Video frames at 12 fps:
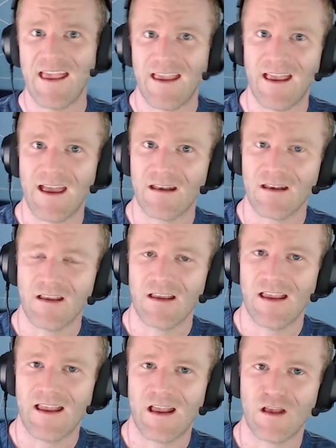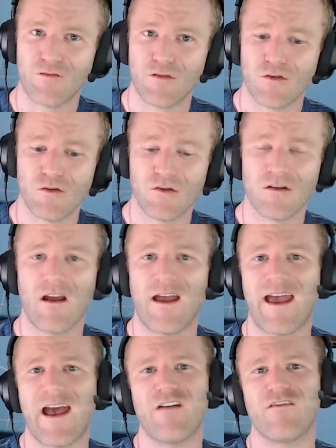And If you do not
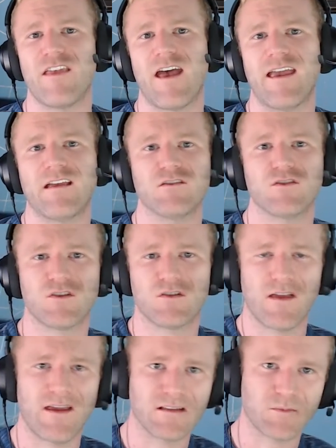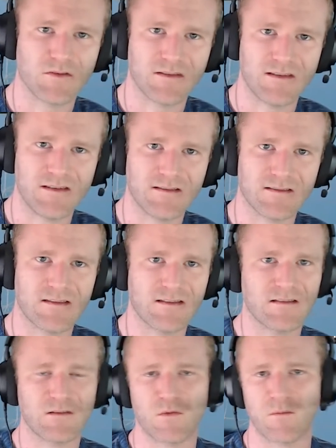have that internal expertise,
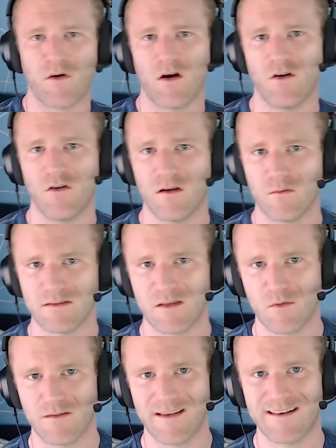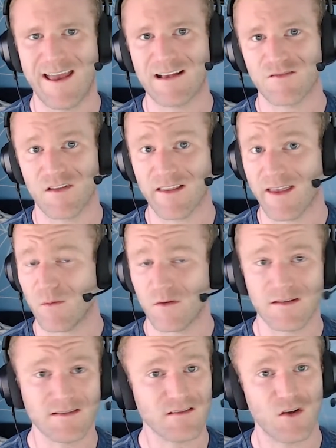this is where partnering with someone like TaxValet, where
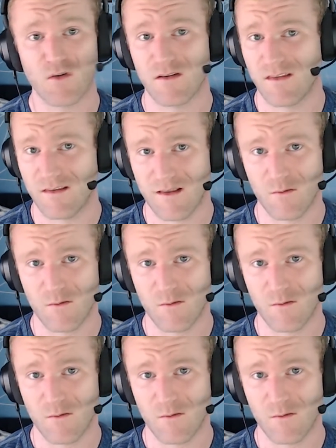this is the only thing